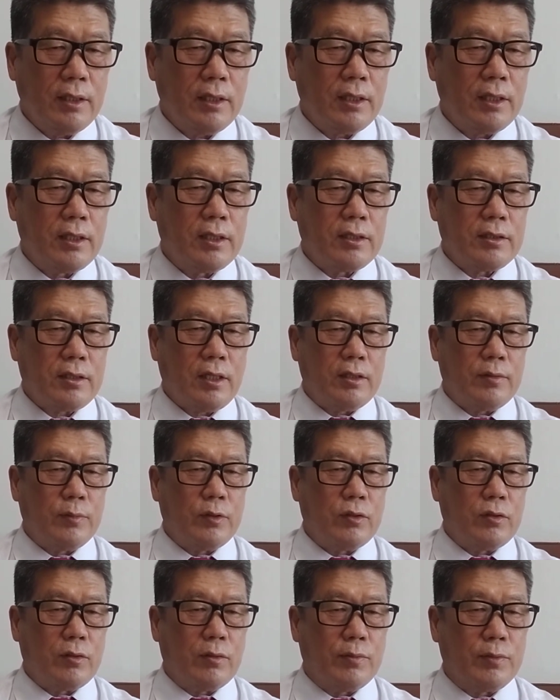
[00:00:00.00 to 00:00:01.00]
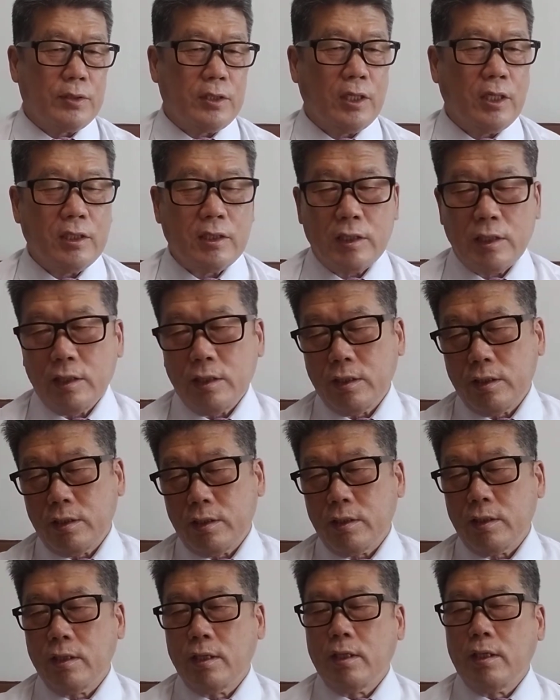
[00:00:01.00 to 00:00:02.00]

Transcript: and the statement of change in